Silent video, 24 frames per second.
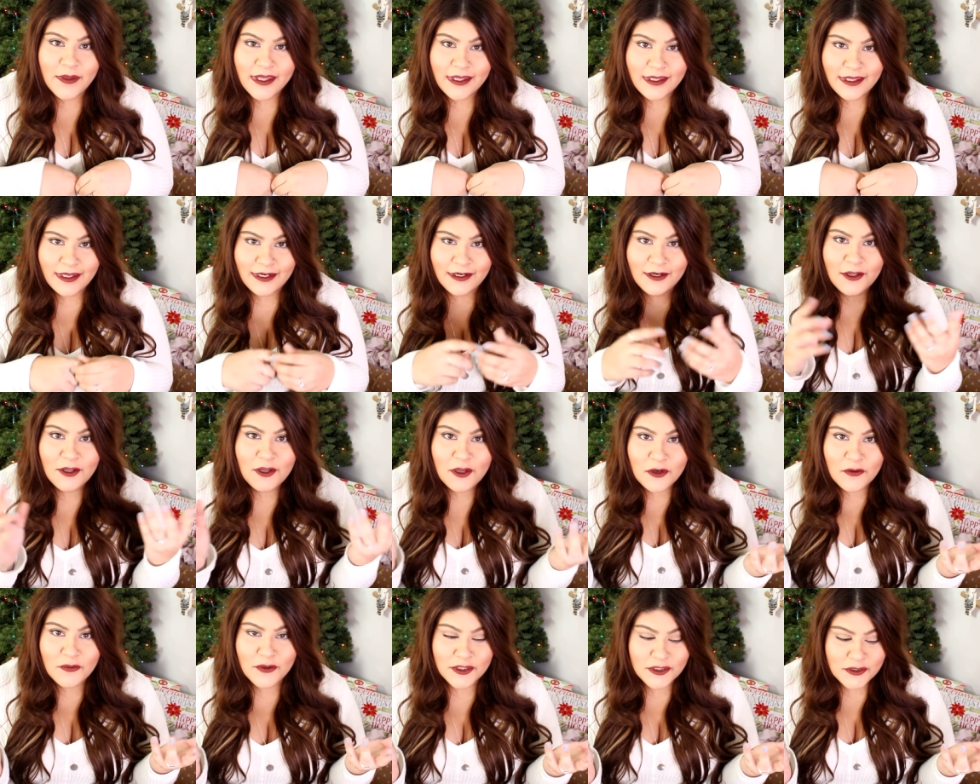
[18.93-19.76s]
picking
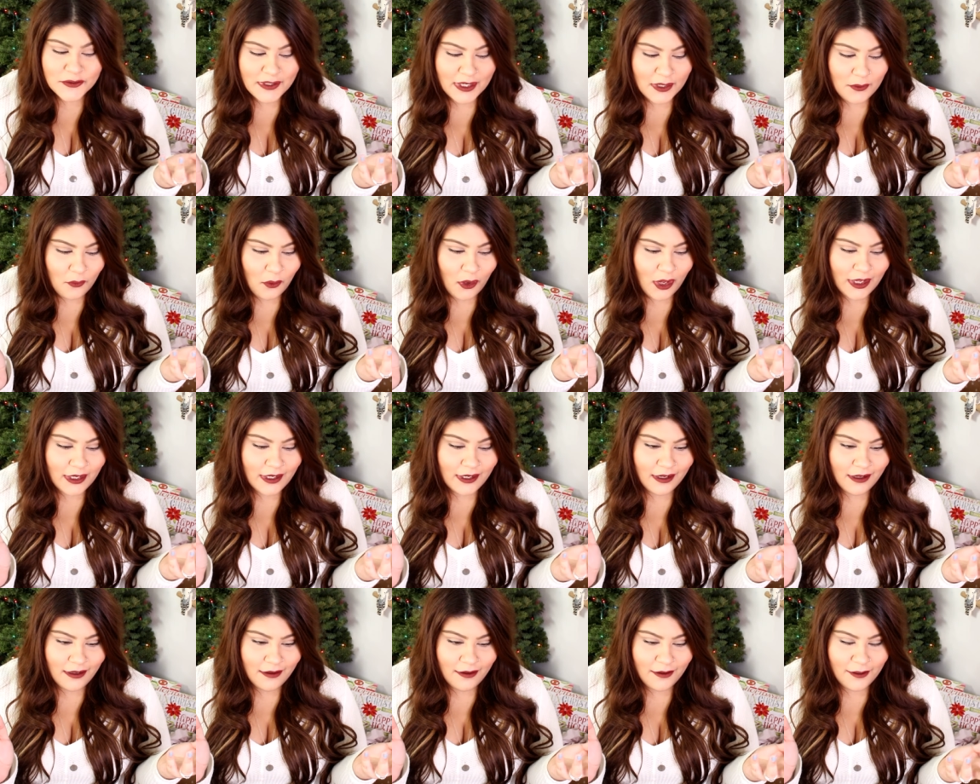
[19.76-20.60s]
which one I
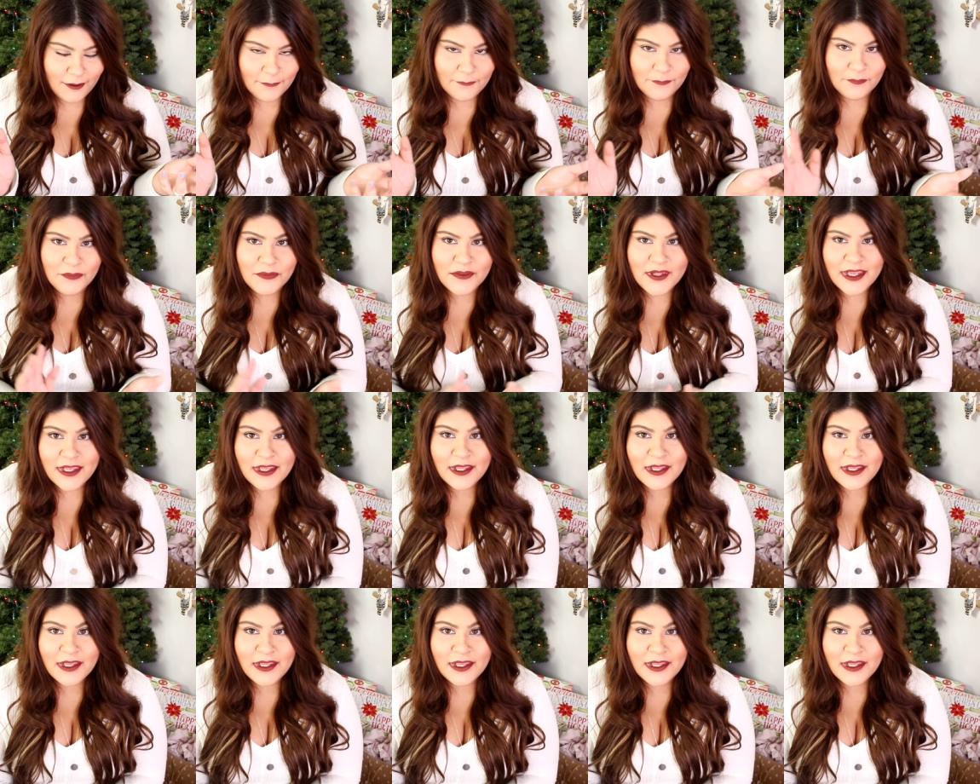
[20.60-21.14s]
want. Um,